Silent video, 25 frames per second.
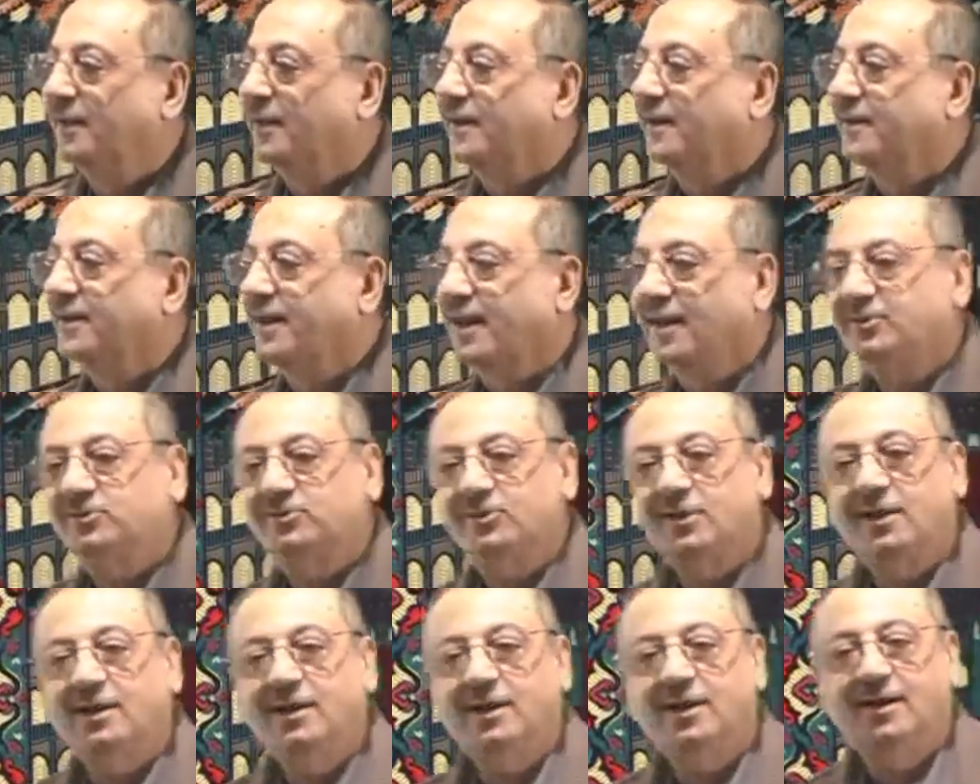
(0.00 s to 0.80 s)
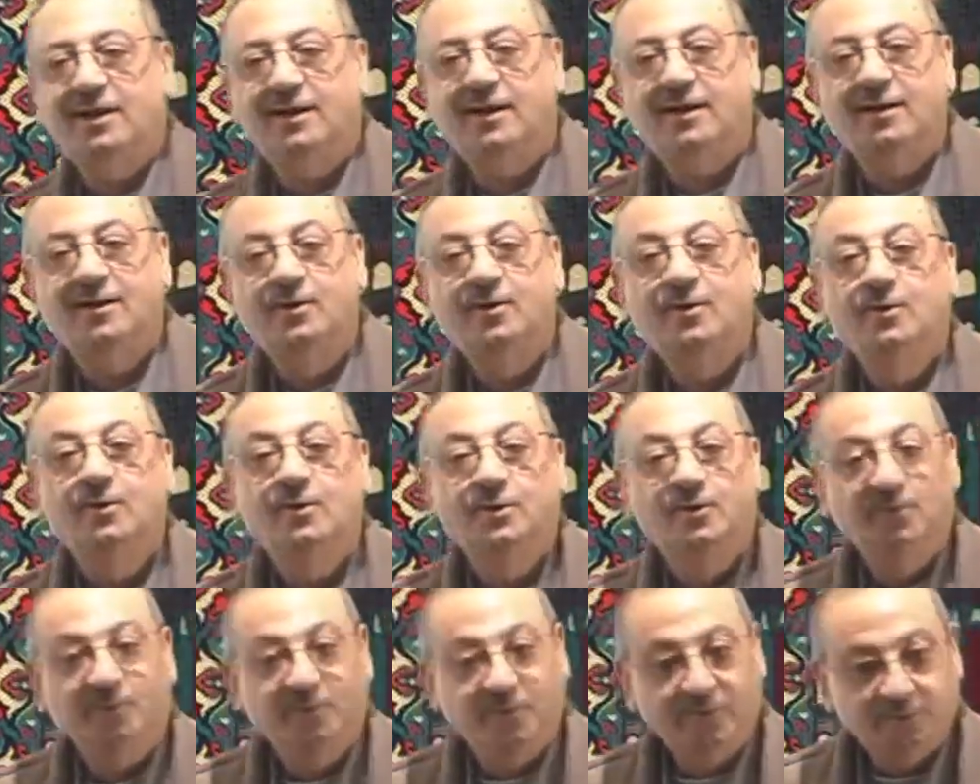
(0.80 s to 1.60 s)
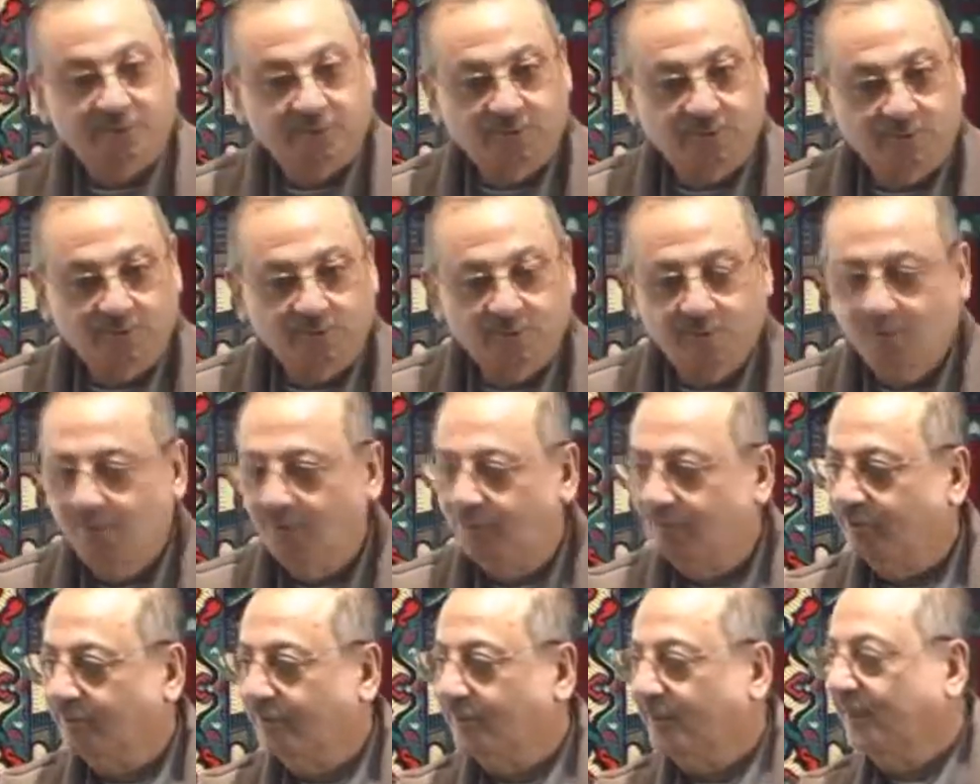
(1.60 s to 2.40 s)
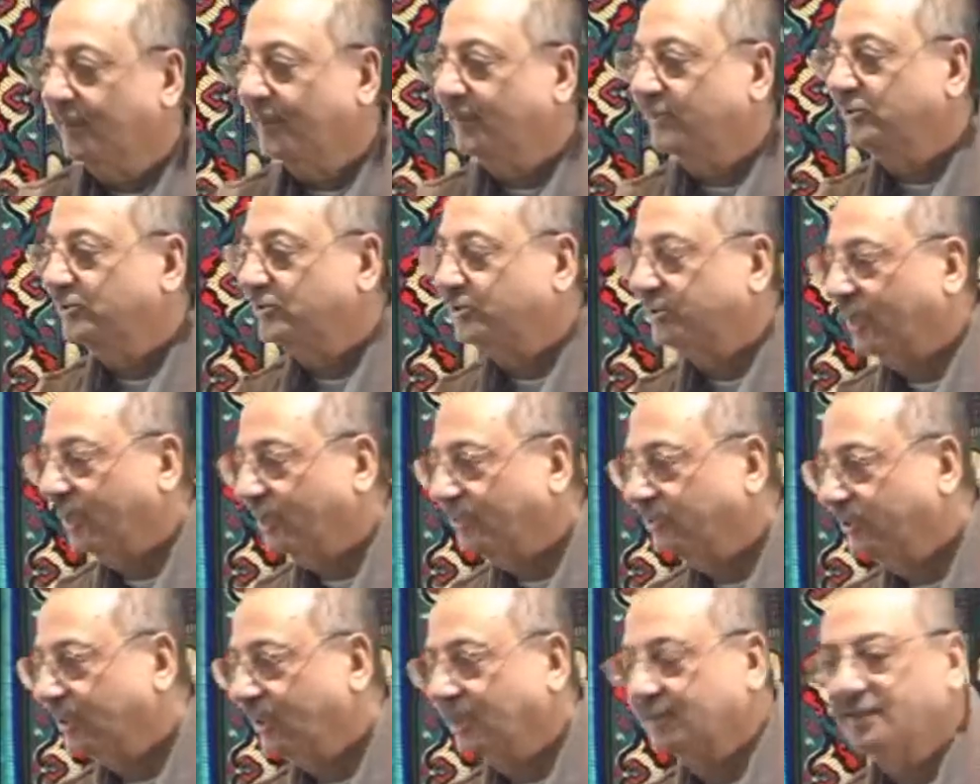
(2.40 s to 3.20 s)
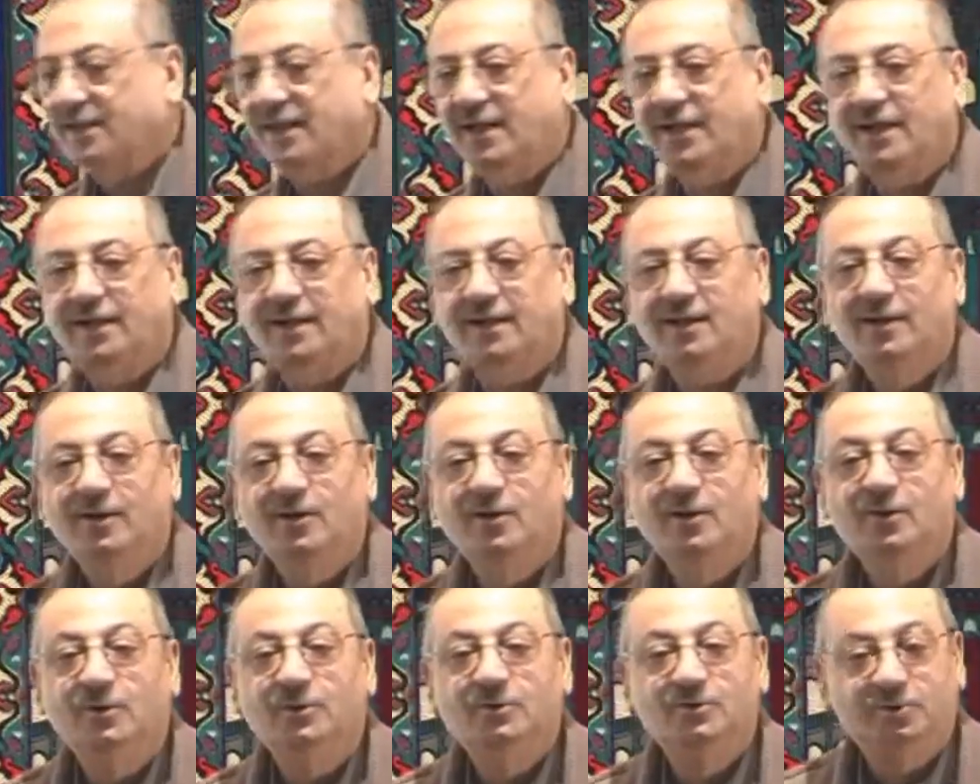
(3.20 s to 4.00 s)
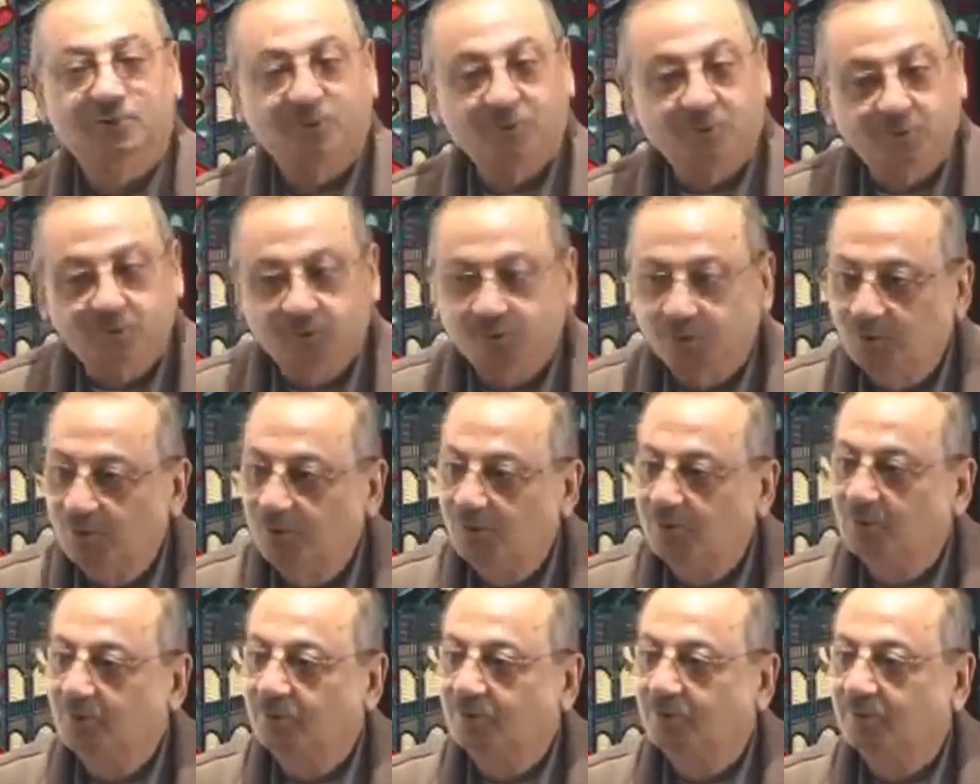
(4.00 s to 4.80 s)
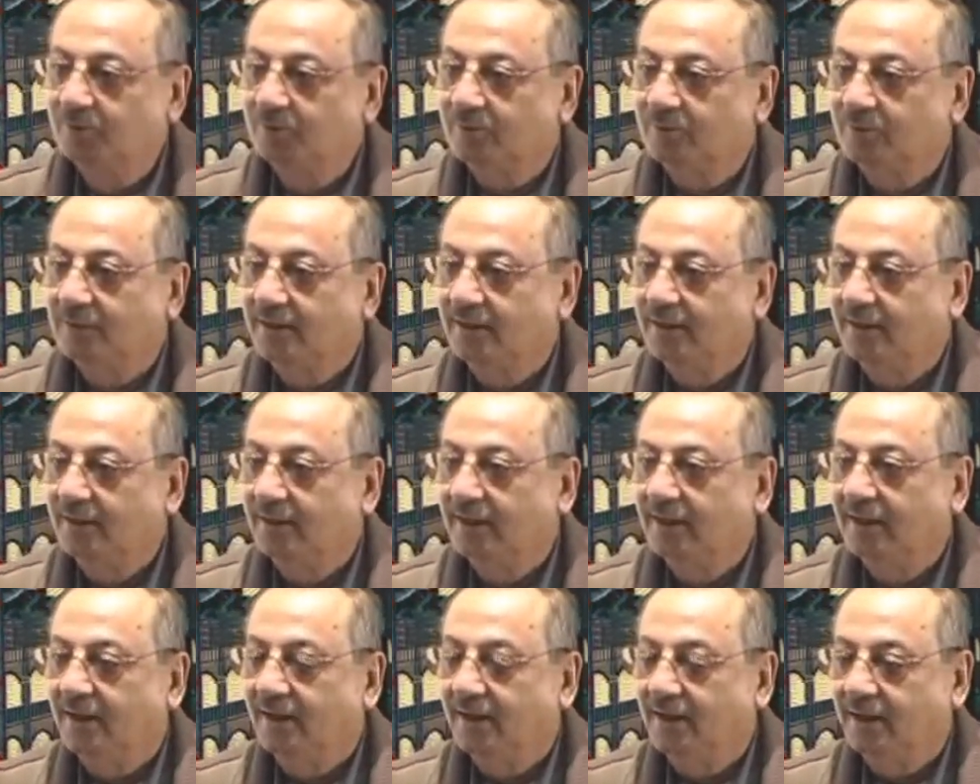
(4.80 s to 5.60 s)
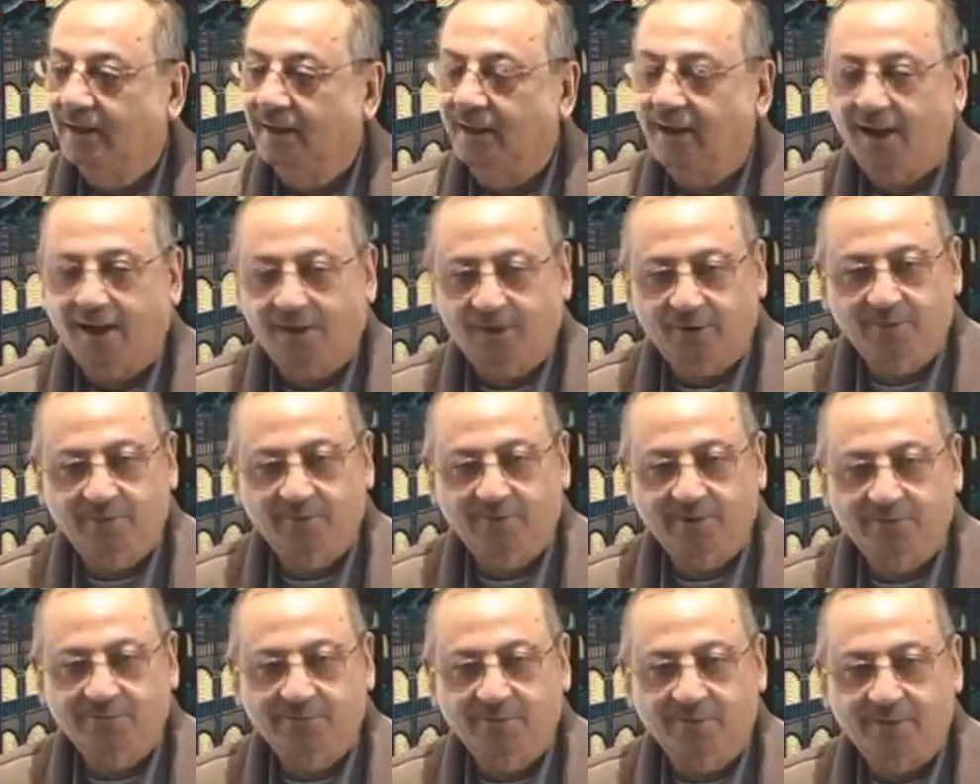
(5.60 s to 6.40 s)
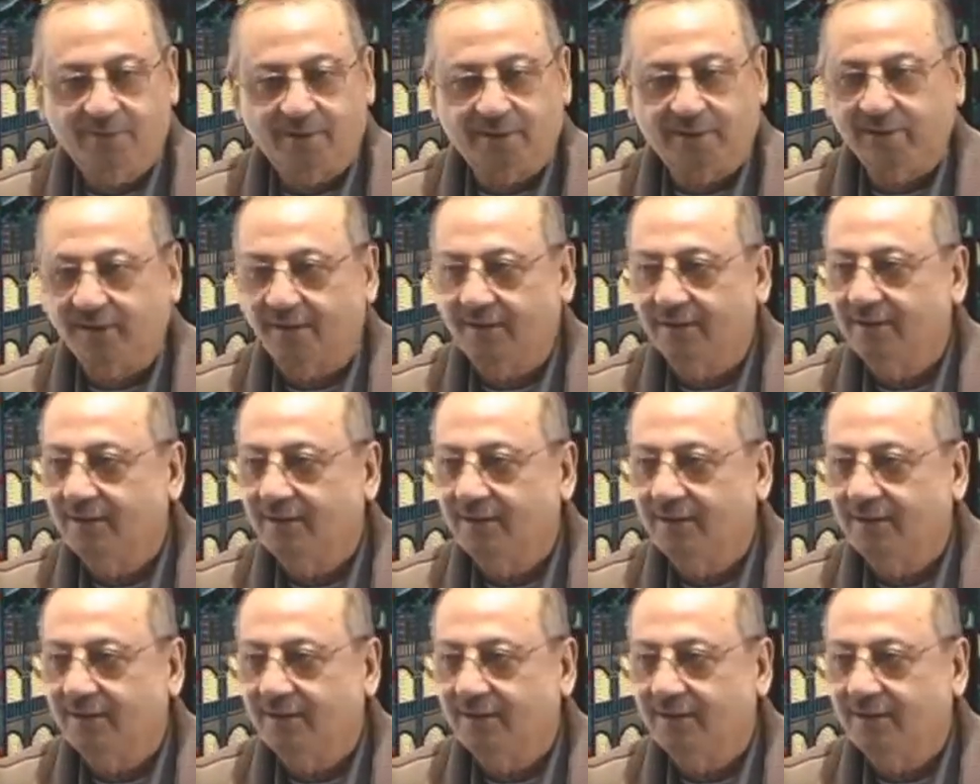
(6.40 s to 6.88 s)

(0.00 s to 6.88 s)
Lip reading: Nazala, nuzulun. Sajada, sujudun. Are you with me, brother?